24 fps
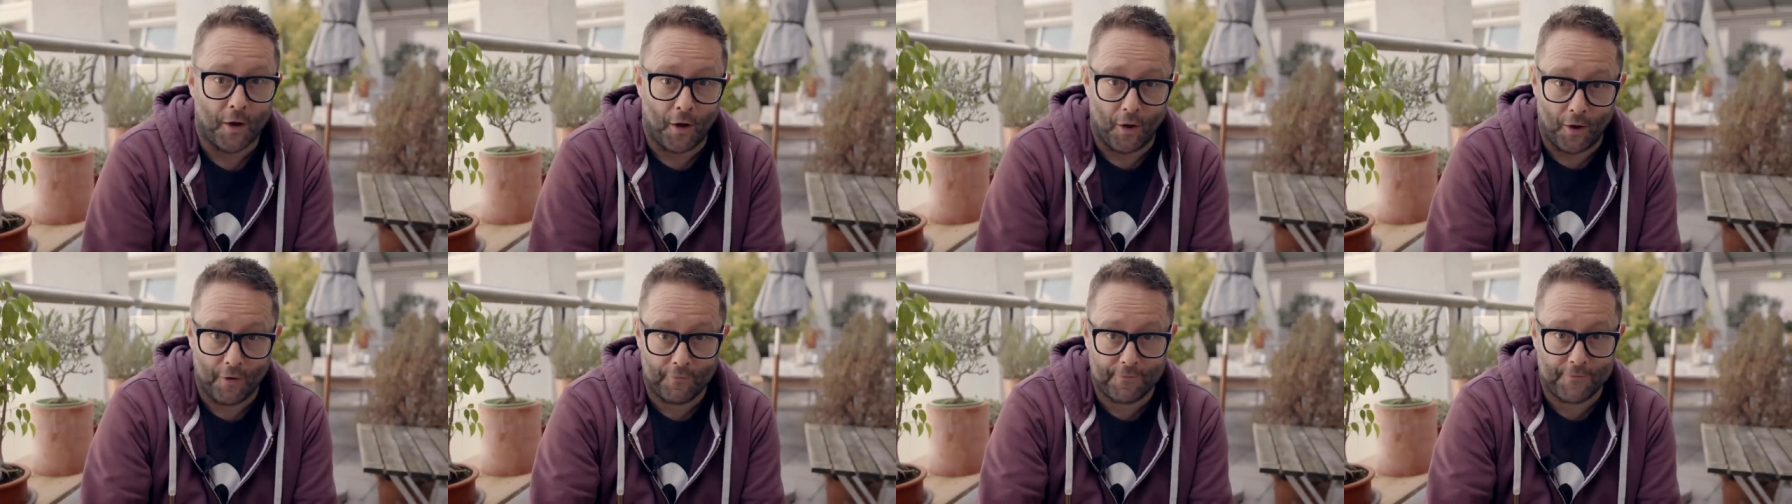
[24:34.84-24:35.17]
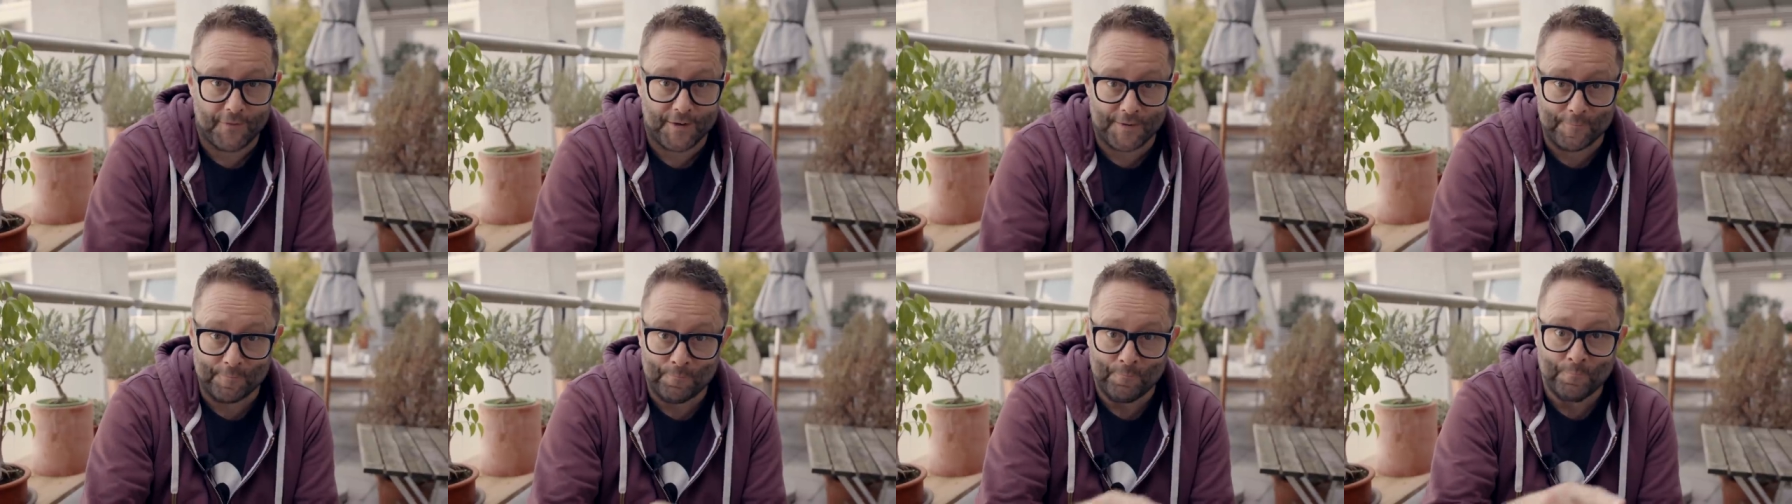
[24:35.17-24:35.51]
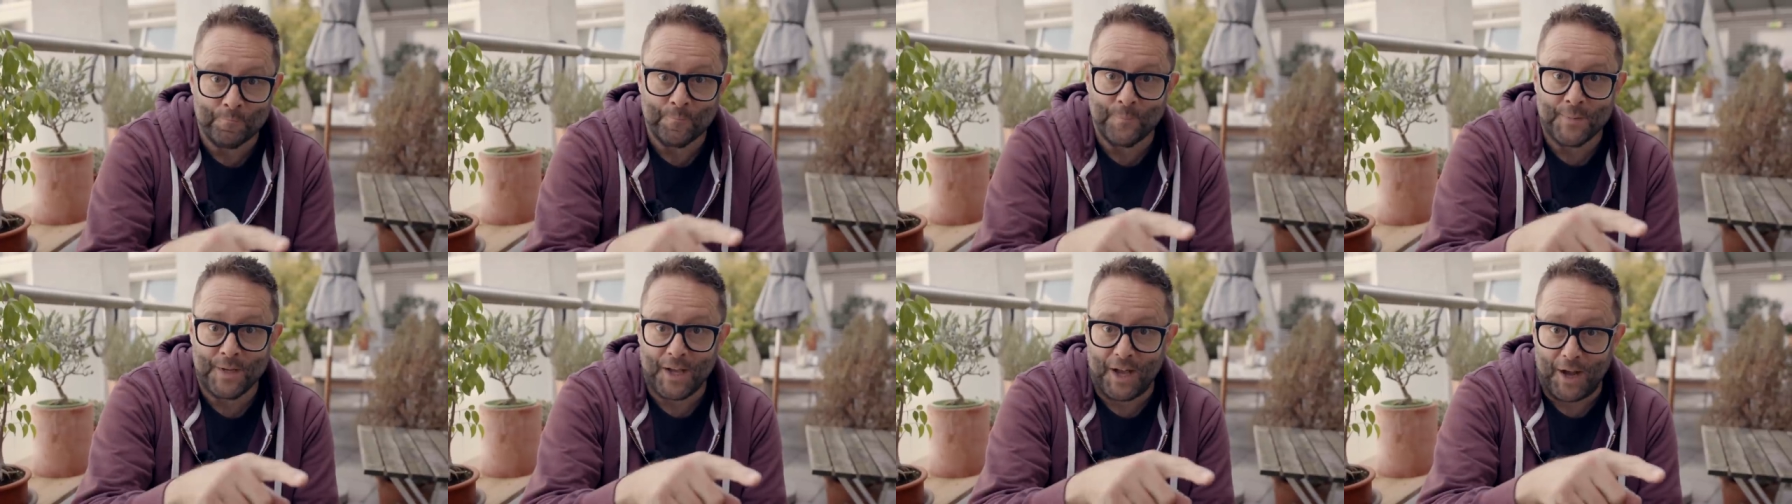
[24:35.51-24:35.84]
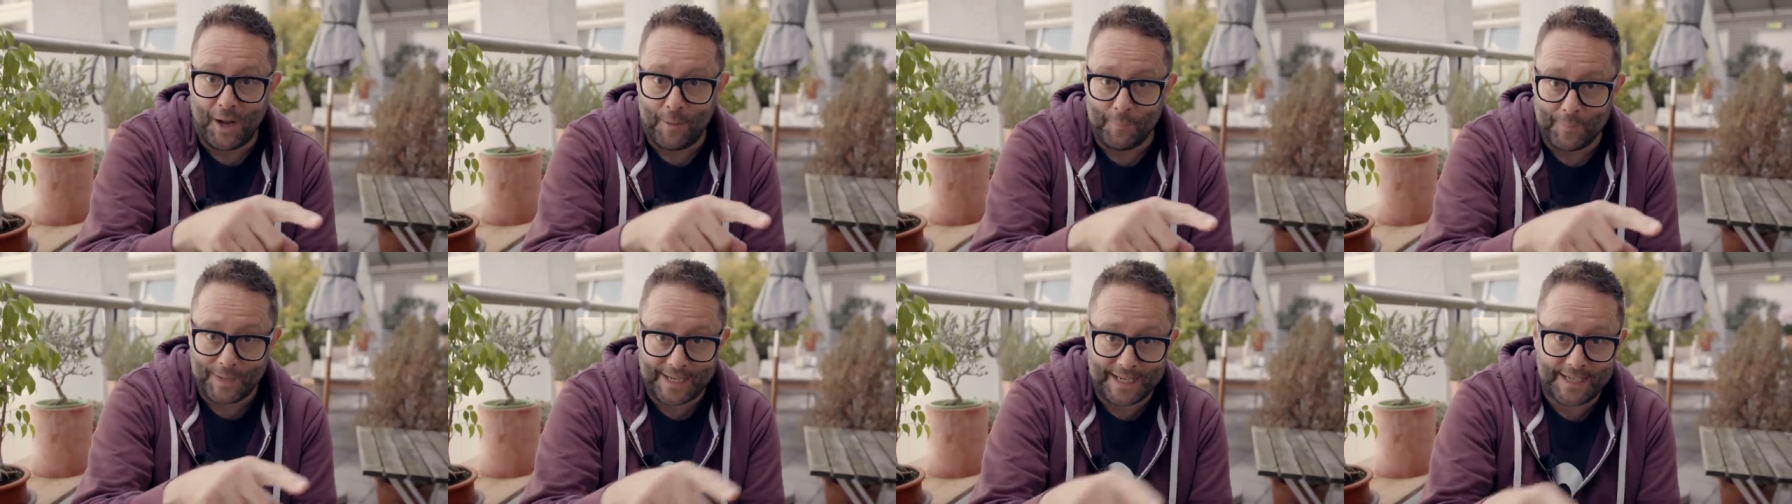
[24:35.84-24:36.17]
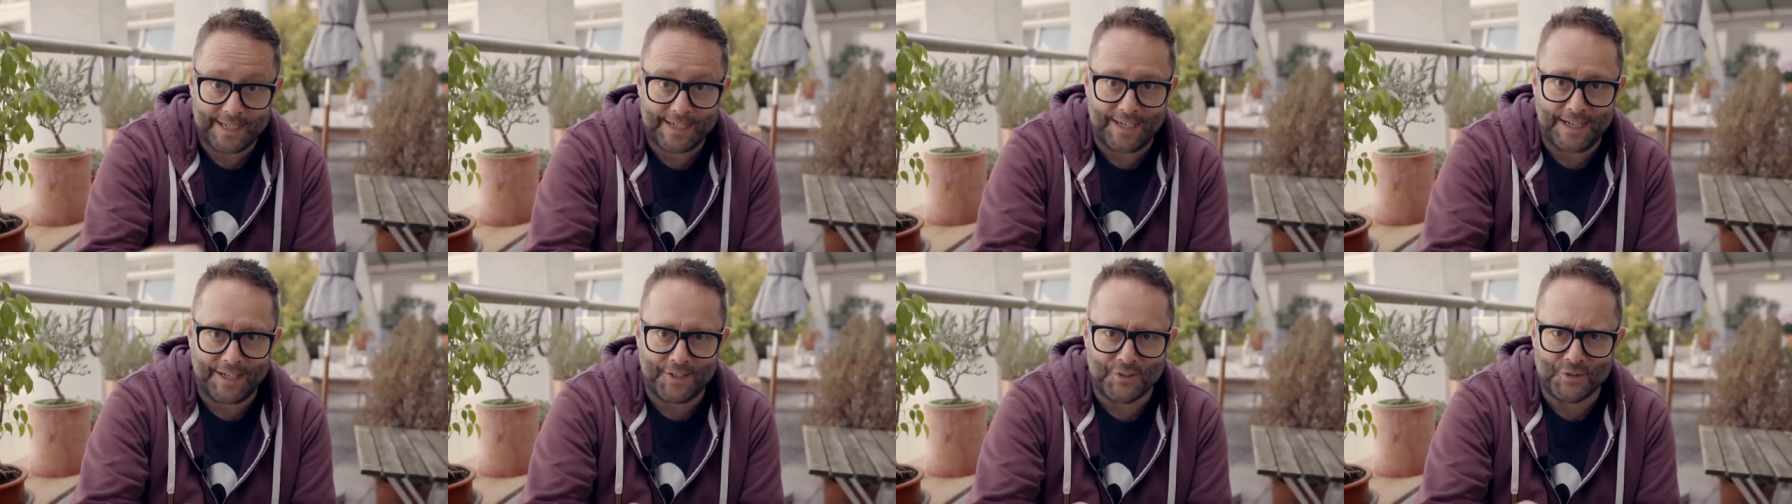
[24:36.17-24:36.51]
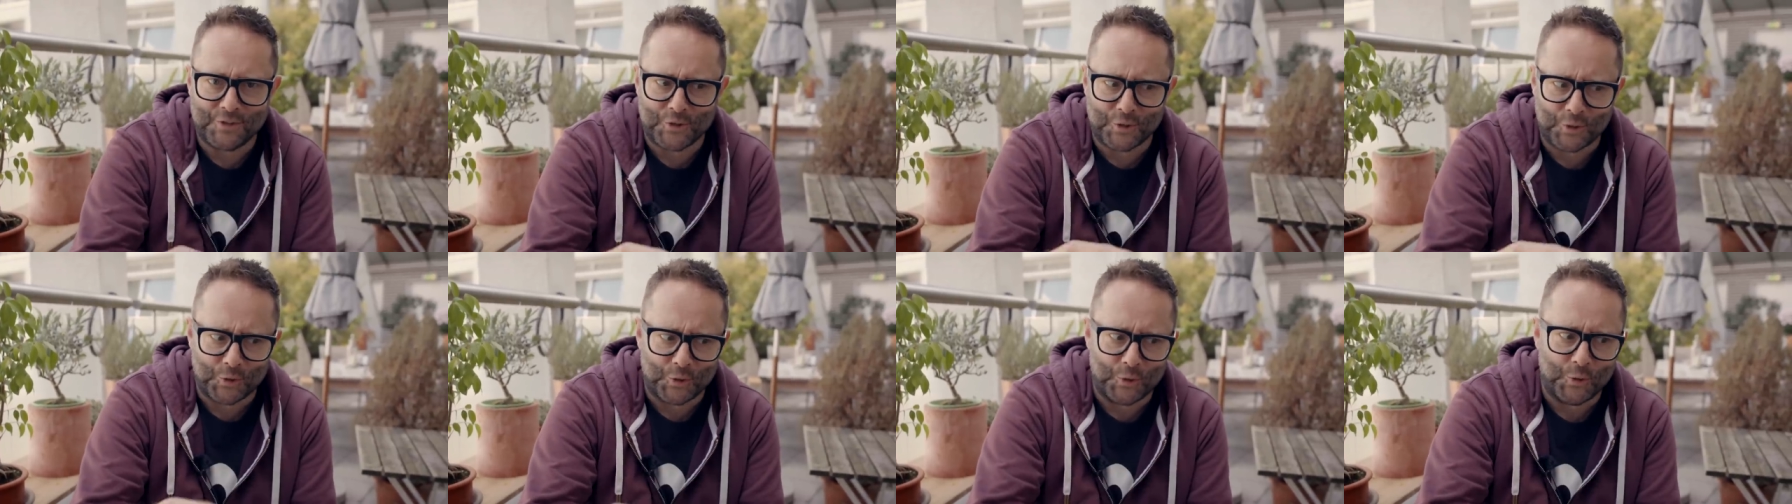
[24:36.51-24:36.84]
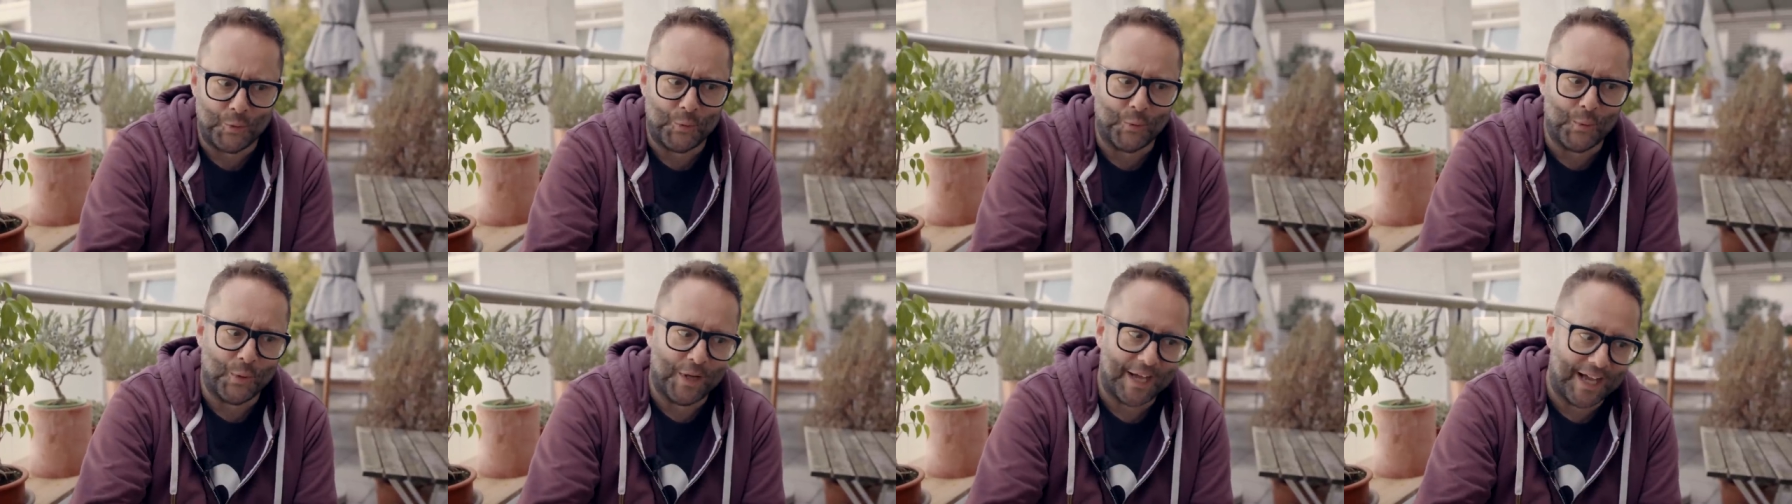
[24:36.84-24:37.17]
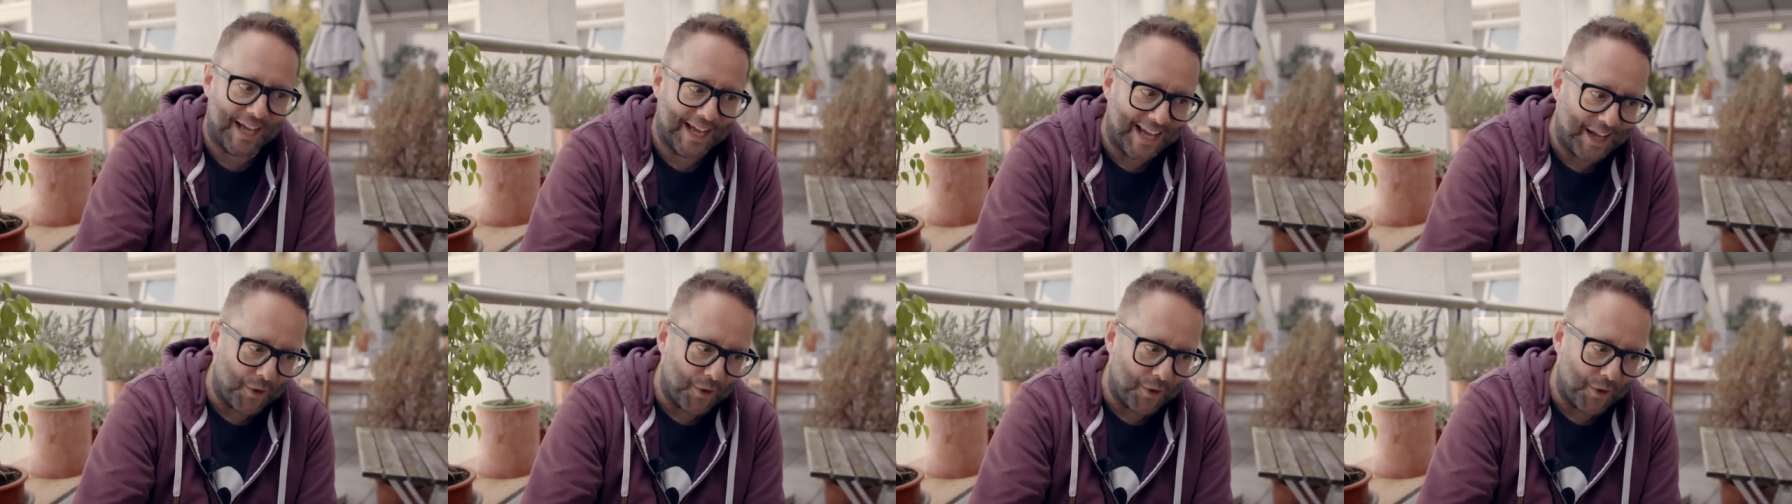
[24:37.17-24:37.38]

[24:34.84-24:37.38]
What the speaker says: often I'm linking to